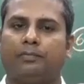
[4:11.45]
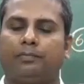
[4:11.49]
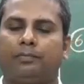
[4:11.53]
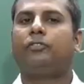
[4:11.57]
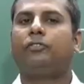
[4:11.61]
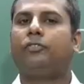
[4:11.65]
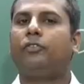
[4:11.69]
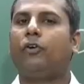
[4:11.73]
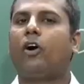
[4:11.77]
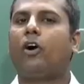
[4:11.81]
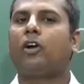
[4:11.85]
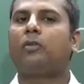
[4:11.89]

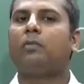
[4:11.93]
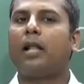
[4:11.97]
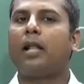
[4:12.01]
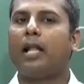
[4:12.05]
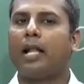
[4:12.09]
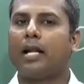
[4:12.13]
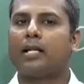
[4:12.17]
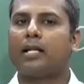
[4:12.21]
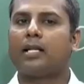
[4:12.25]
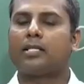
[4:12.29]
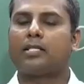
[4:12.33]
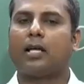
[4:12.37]

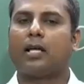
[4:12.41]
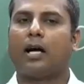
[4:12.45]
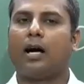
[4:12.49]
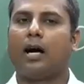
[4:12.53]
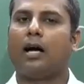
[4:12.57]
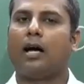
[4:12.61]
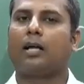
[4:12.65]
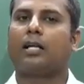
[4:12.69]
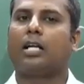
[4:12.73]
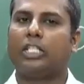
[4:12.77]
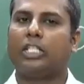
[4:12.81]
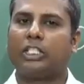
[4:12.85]
Formal letters
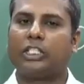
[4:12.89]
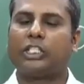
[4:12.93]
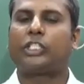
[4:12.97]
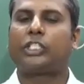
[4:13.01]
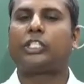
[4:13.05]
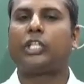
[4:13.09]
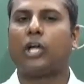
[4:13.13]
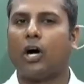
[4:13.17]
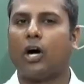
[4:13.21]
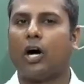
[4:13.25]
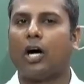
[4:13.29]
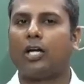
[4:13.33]
are
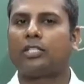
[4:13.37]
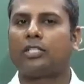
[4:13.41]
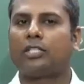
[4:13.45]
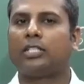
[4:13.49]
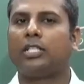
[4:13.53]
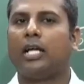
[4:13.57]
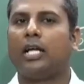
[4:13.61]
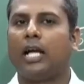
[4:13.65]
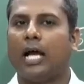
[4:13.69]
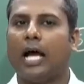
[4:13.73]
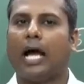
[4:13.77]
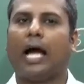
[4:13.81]

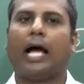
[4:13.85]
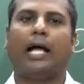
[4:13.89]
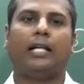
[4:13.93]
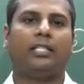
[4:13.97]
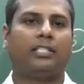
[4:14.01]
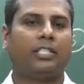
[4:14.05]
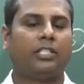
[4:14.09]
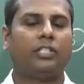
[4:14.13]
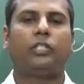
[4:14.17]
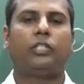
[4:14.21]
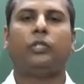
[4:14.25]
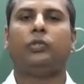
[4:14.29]
short
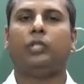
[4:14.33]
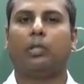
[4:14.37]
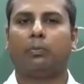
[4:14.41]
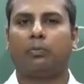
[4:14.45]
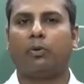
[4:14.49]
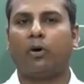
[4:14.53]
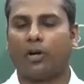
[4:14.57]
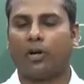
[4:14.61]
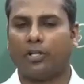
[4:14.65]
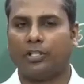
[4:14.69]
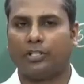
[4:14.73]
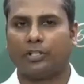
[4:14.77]
and to the
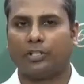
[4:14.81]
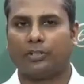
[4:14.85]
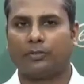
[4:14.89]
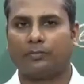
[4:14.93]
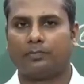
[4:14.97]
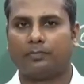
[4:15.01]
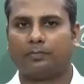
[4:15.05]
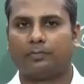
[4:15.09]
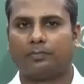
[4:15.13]
point.